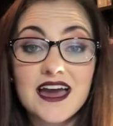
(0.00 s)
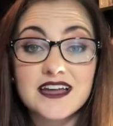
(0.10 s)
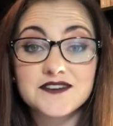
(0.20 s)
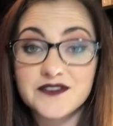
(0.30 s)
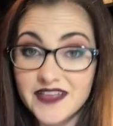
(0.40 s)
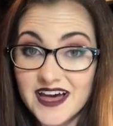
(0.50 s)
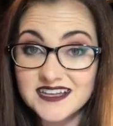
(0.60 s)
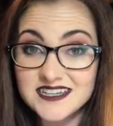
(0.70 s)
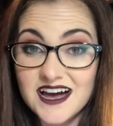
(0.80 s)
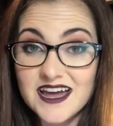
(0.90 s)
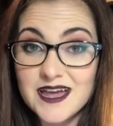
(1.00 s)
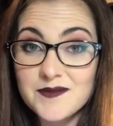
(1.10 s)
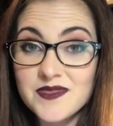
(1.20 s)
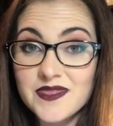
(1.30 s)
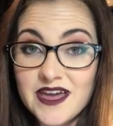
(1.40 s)
And for that, I
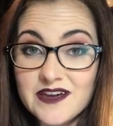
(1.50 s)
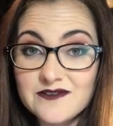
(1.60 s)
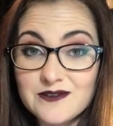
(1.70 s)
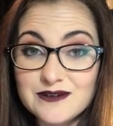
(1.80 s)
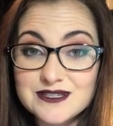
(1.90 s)
am thankful.